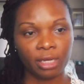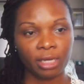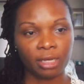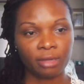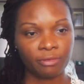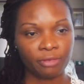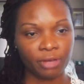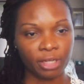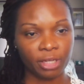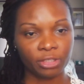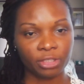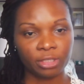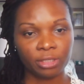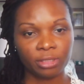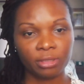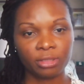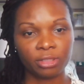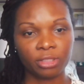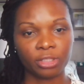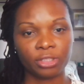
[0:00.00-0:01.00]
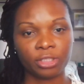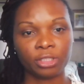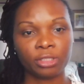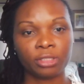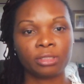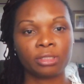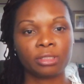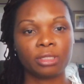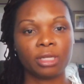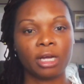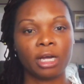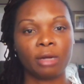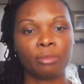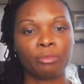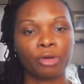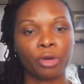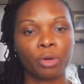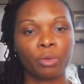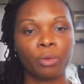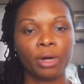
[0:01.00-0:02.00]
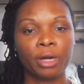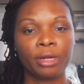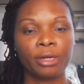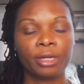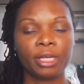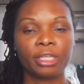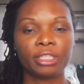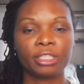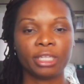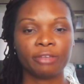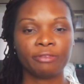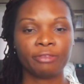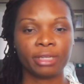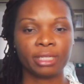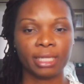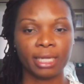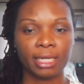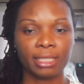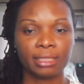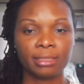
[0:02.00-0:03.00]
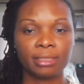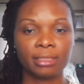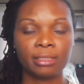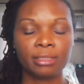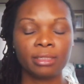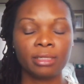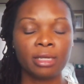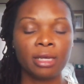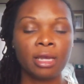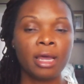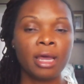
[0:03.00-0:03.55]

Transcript: infection, such as requiring HIV testing